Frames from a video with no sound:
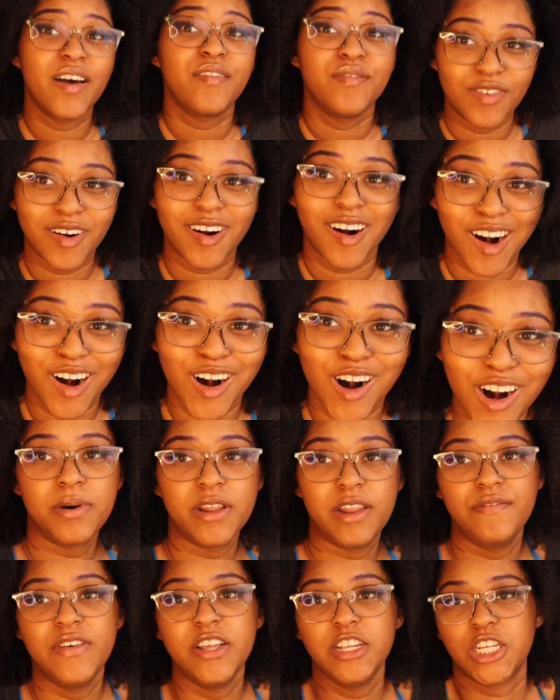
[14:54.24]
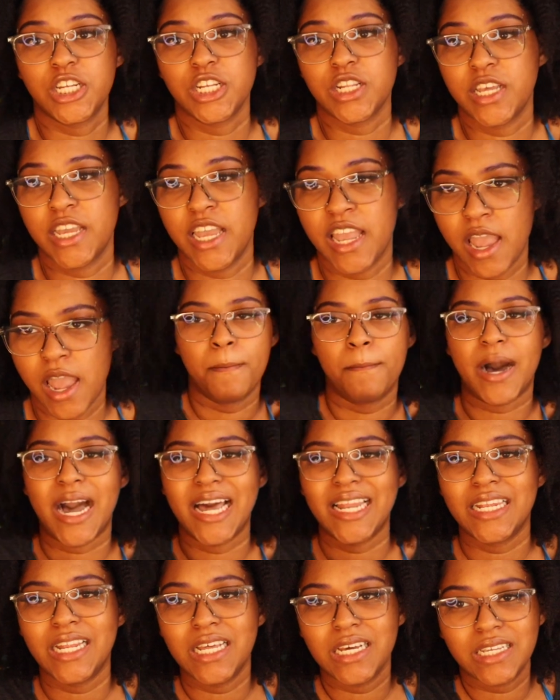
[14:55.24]
ever but eventually
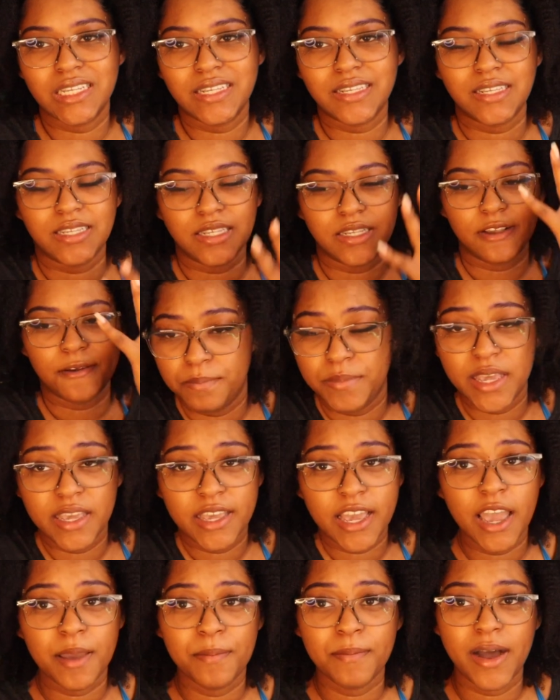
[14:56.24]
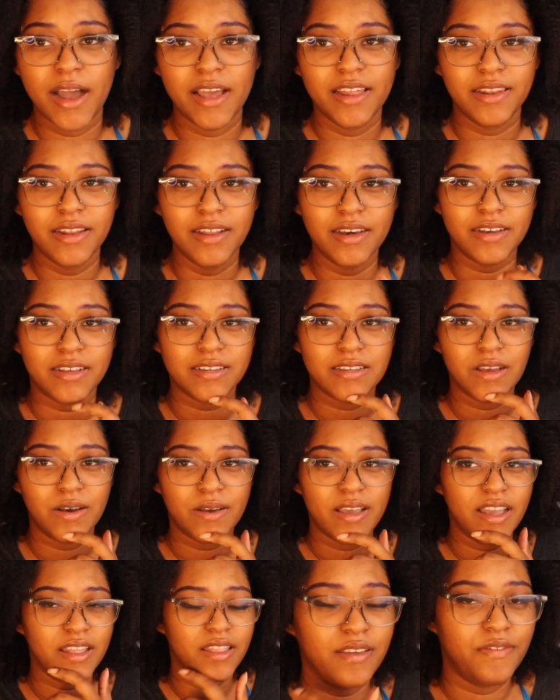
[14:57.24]
my looks became my looks
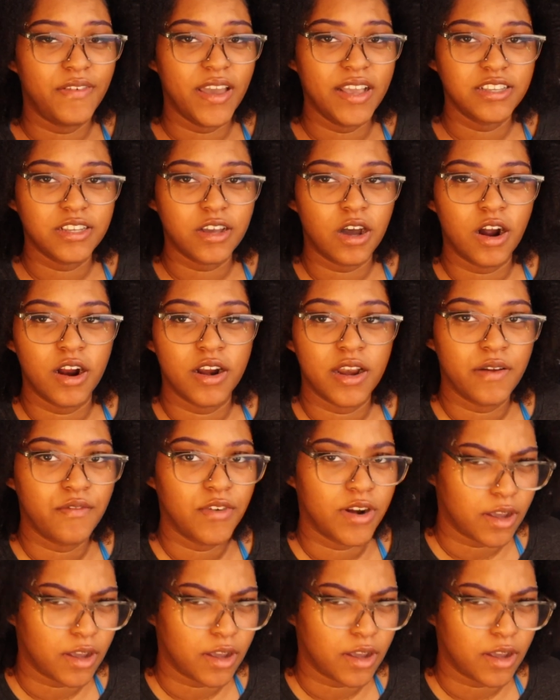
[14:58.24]
okay the face card never